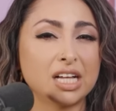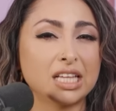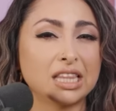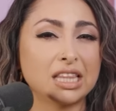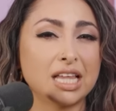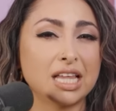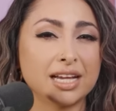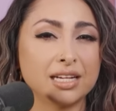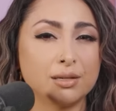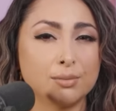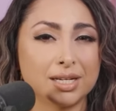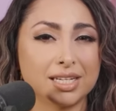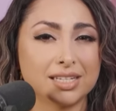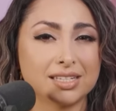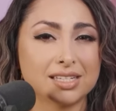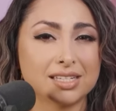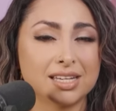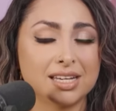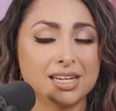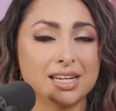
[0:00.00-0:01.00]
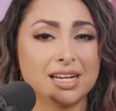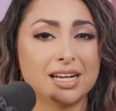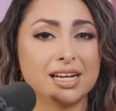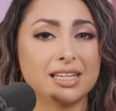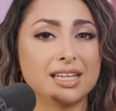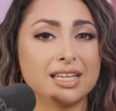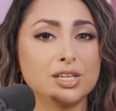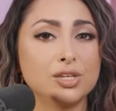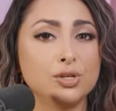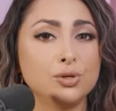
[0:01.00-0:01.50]
alignment
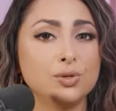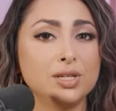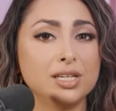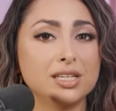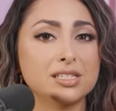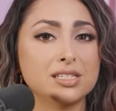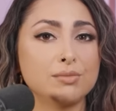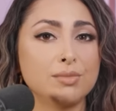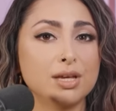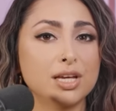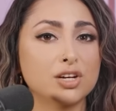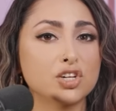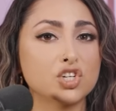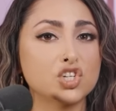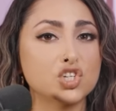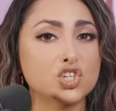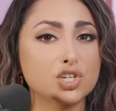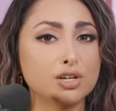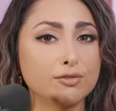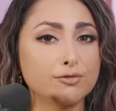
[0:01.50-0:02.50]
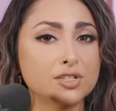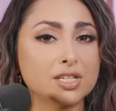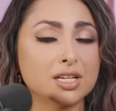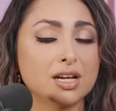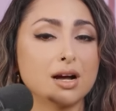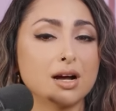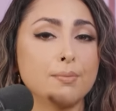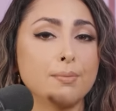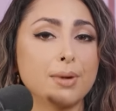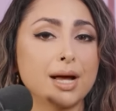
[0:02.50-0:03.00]
and that you need to make a shift to
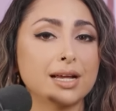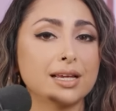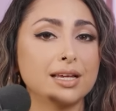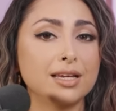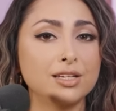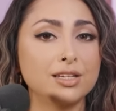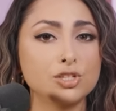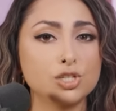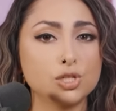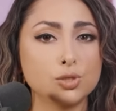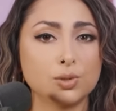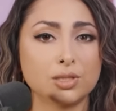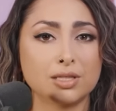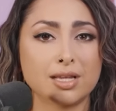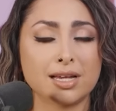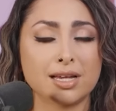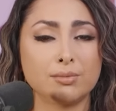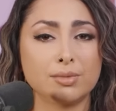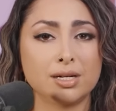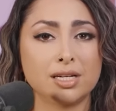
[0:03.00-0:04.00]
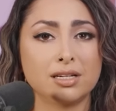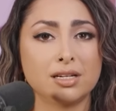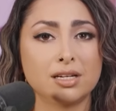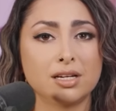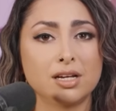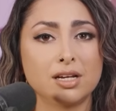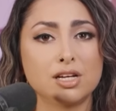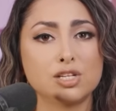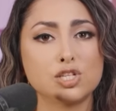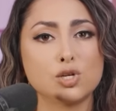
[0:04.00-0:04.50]
come back into alignment.
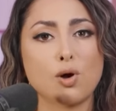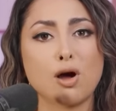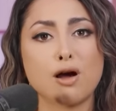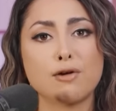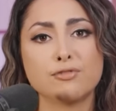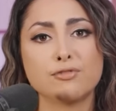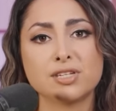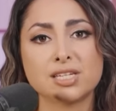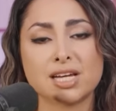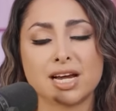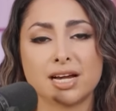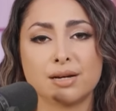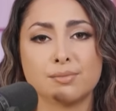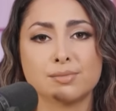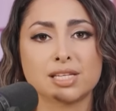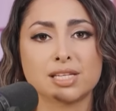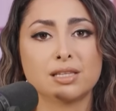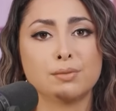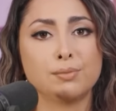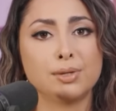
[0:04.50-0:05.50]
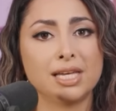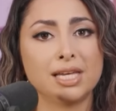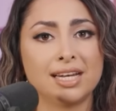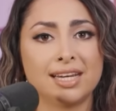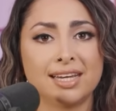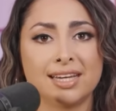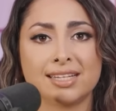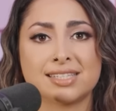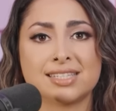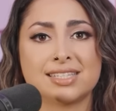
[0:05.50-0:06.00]
So oftentimes at the
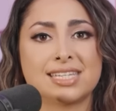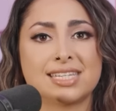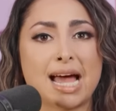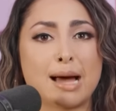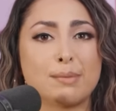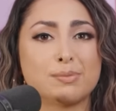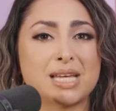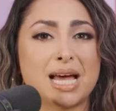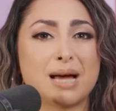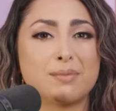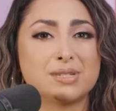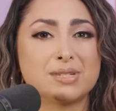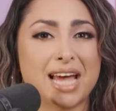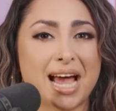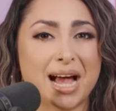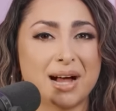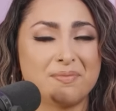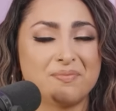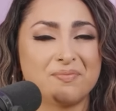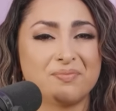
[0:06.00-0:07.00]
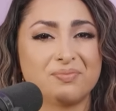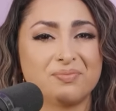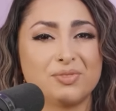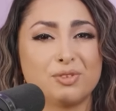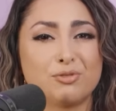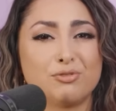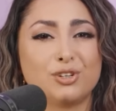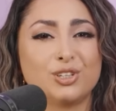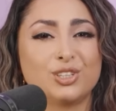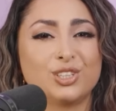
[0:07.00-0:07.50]
beginning, it's a tap, tap, tap. You
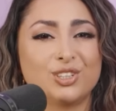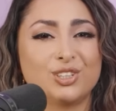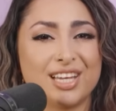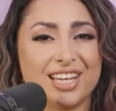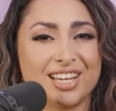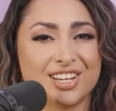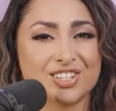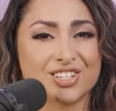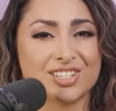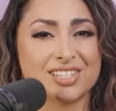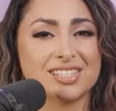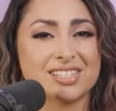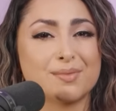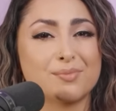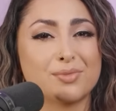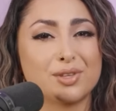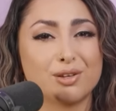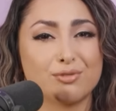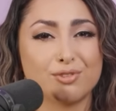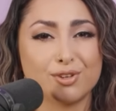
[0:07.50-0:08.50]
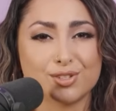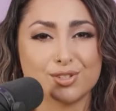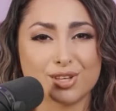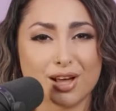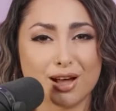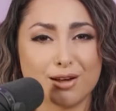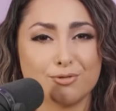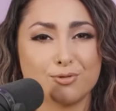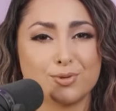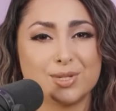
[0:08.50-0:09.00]
feel a little anxious. Something feels
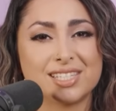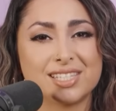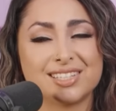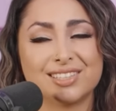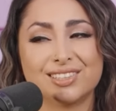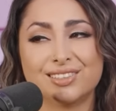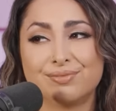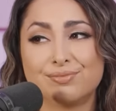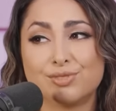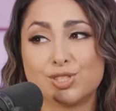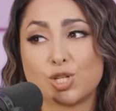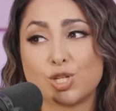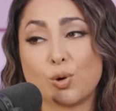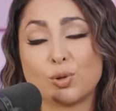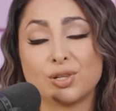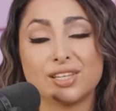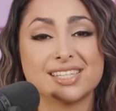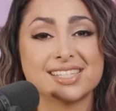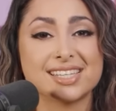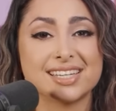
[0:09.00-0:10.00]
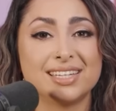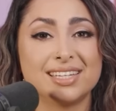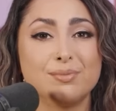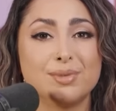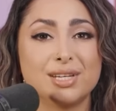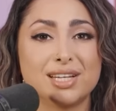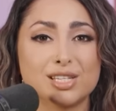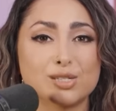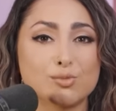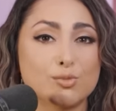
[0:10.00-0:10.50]
off. We still don't listen
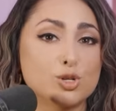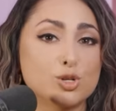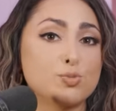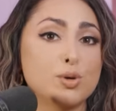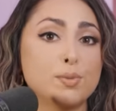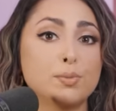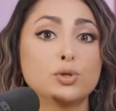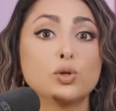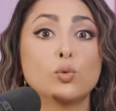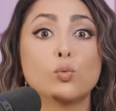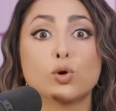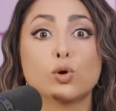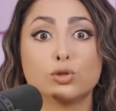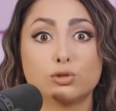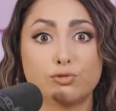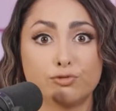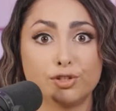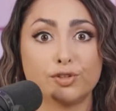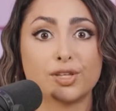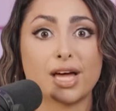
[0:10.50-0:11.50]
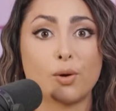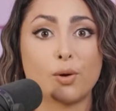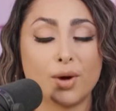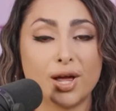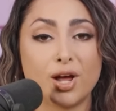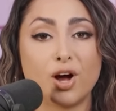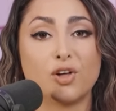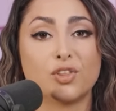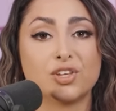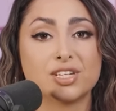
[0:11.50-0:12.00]
because most people in the world feel that way
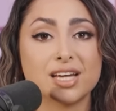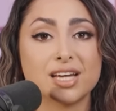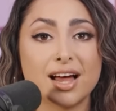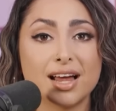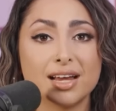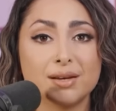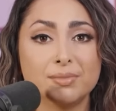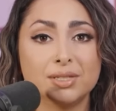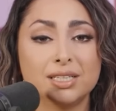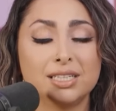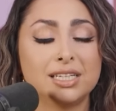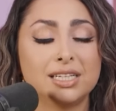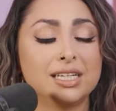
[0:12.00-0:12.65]
all the time.